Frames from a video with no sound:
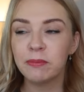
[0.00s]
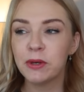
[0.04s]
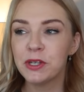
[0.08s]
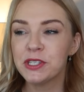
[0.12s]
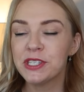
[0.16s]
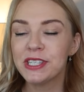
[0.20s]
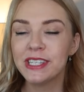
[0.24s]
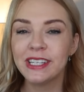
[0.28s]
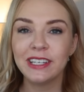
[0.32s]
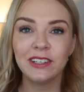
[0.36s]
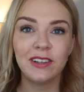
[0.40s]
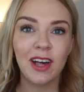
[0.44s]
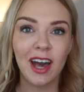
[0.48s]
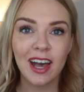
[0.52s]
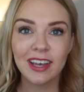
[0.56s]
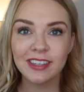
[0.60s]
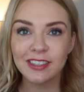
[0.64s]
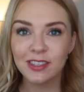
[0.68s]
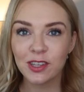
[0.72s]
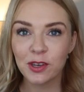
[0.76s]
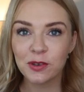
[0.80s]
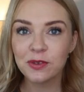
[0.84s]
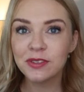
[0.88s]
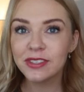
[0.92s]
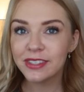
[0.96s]
but still
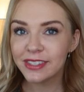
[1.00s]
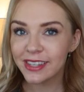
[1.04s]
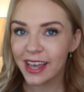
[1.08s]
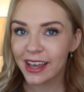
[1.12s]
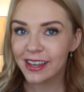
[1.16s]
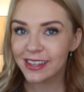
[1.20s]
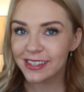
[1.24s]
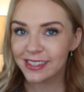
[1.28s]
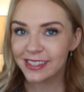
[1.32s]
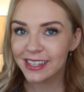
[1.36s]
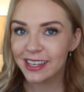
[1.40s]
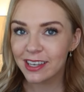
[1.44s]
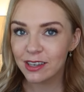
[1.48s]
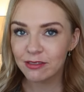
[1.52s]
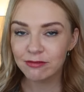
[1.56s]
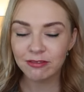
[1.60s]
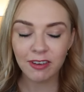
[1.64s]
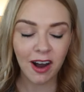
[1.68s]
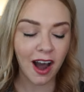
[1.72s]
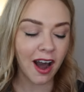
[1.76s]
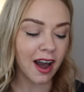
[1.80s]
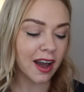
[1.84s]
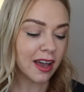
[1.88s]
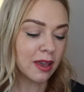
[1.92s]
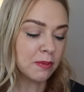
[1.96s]
has those sexy
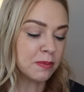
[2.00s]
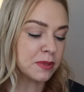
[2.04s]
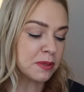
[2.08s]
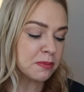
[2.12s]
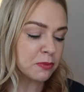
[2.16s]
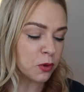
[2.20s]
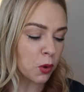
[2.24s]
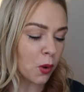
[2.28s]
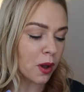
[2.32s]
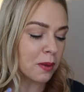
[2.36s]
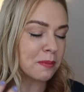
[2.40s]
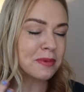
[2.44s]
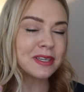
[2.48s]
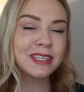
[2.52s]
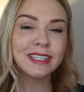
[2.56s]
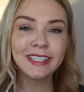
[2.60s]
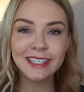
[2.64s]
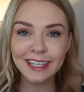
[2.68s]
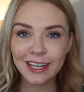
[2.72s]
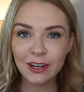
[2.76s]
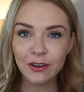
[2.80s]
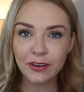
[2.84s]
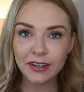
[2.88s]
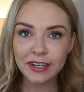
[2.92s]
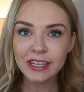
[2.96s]
vibes and quite
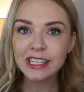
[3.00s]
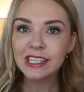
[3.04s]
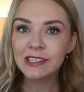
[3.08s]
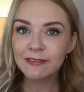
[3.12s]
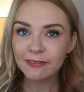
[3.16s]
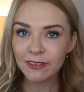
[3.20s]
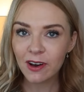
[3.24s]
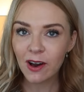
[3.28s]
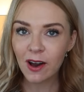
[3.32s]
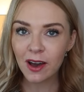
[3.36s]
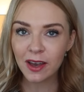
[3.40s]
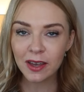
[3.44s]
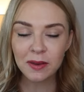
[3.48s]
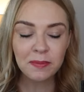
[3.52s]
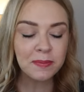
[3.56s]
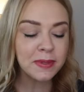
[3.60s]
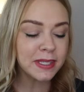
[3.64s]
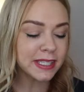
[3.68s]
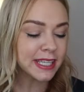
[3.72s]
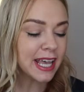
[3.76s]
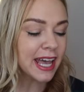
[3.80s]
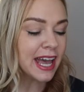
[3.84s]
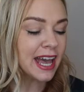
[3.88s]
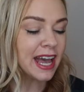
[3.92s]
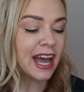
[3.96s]
mysterious
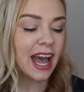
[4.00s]
vibes.